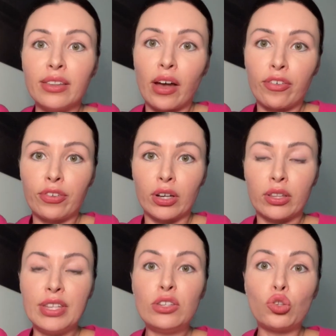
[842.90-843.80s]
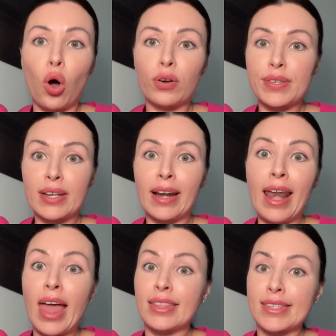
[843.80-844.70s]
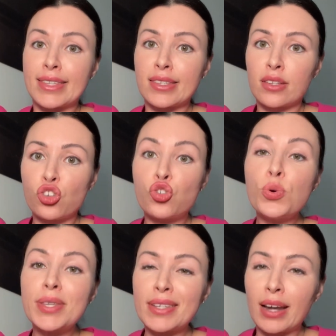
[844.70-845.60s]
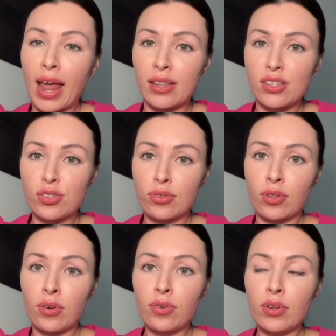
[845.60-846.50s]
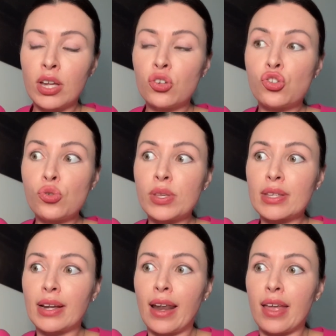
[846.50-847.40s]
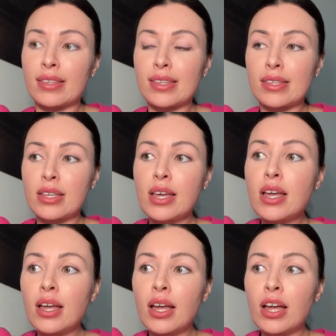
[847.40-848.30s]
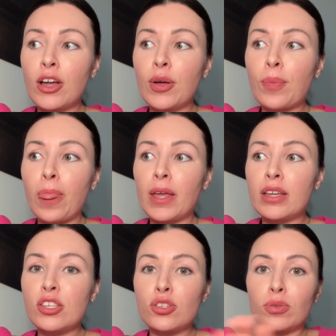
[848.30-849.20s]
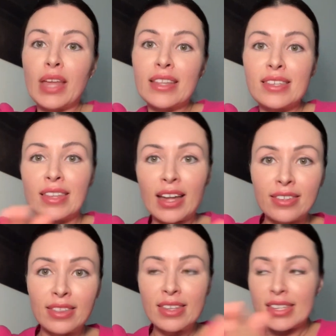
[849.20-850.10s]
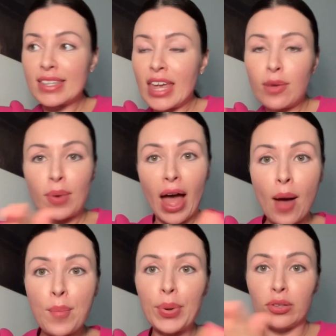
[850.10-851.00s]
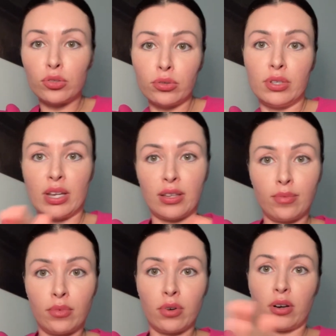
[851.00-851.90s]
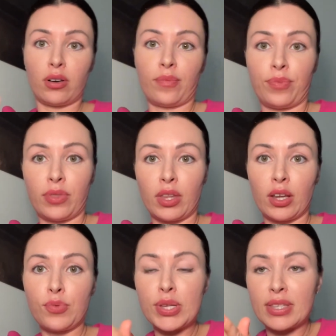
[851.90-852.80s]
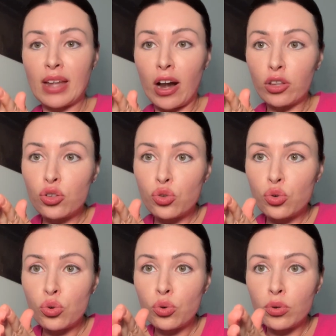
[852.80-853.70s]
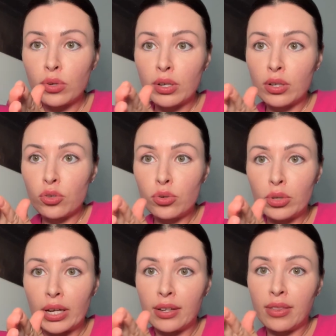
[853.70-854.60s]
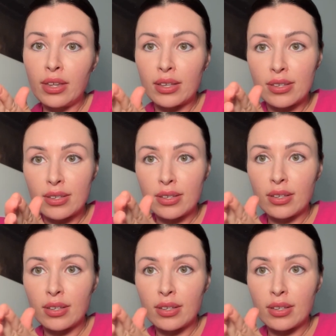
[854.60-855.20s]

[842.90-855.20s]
nothing, detox, cleanse, juice cleanse, juice cleanse. So that's not the same amplitude anymore. We start to do like this